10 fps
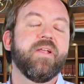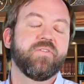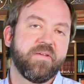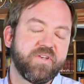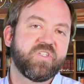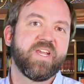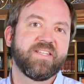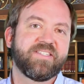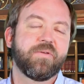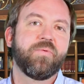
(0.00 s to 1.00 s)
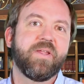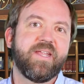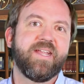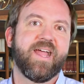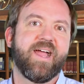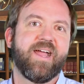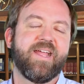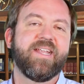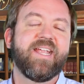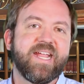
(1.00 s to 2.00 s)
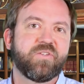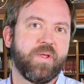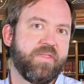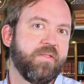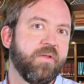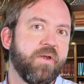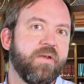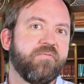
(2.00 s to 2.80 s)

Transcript: You'll have a chance to really engage with and learn